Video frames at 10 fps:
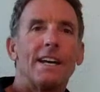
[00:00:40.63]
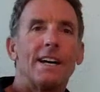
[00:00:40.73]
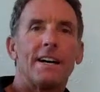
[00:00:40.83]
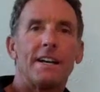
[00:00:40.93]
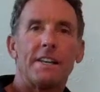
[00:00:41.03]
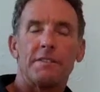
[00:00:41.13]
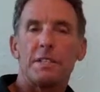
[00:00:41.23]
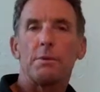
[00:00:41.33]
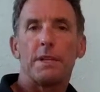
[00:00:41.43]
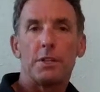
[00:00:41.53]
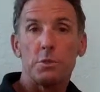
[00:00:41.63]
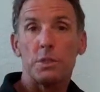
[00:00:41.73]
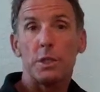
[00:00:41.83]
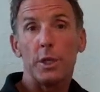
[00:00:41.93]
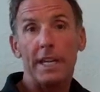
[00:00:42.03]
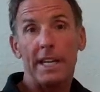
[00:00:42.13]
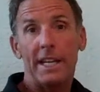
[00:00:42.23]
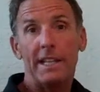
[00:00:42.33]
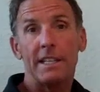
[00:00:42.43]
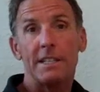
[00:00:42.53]
If someone else was looking
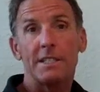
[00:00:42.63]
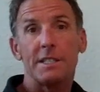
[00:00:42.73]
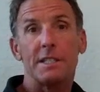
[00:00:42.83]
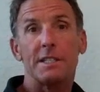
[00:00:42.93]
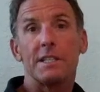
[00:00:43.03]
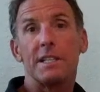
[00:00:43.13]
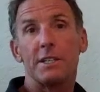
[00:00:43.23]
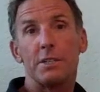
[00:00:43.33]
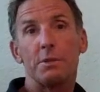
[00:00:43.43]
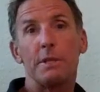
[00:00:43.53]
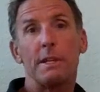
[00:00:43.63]
at this in this industry,